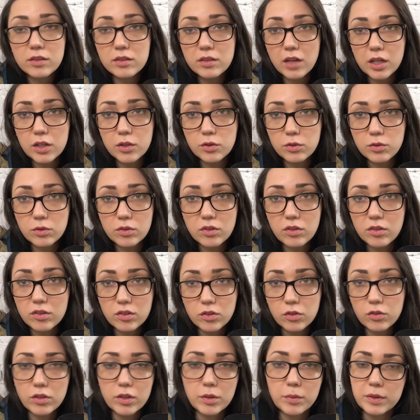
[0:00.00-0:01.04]
I usually just
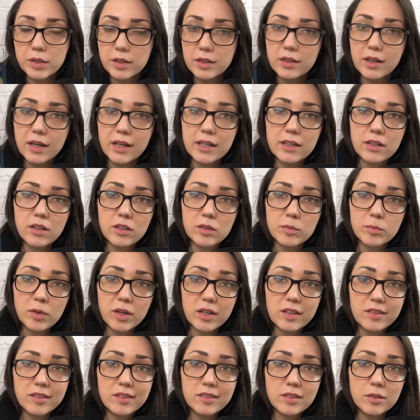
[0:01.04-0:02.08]
agree with the client on a
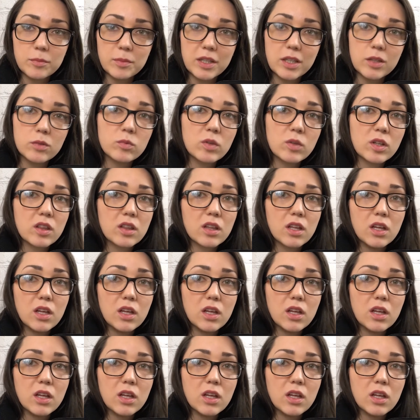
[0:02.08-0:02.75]
price to begin with,